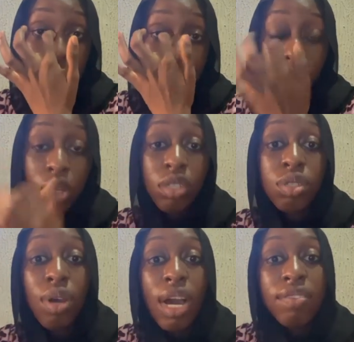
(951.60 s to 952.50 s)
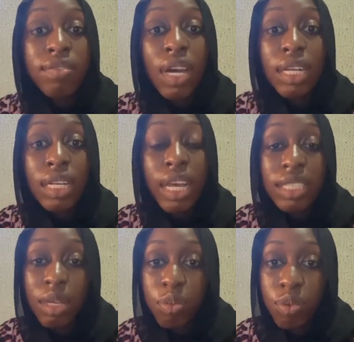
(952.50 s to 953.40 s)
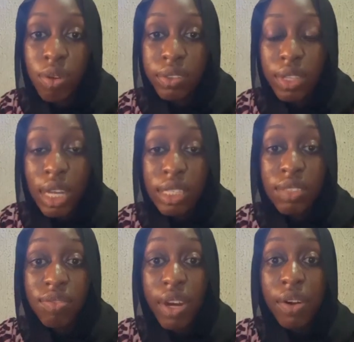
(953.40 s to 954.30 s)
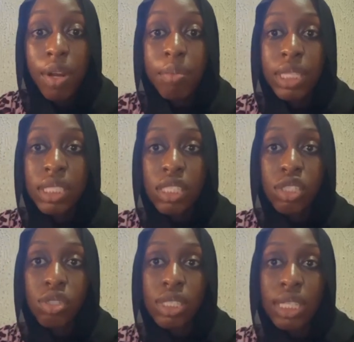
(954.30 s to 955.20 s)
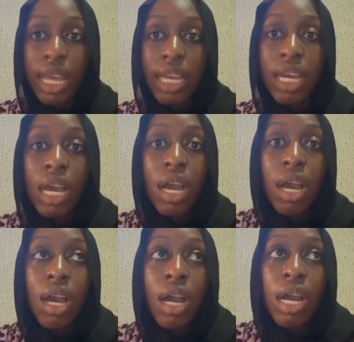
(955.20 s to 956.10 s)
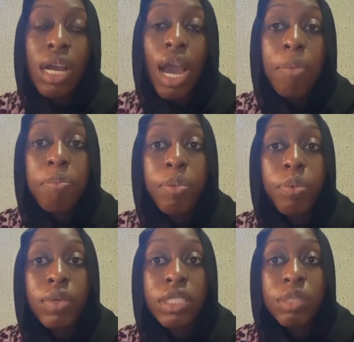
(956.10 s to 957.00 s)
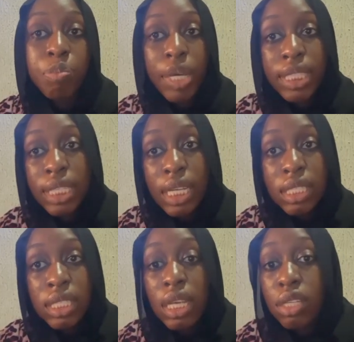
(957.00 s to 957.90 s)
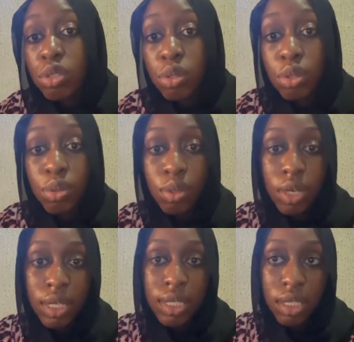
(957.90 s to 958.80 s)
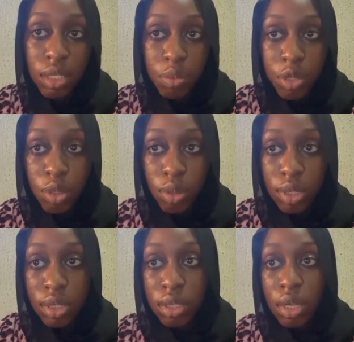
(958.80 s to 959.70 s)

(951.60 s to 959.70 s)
we also have another example of antiviral medications like cap dependent endonuclease inhibitors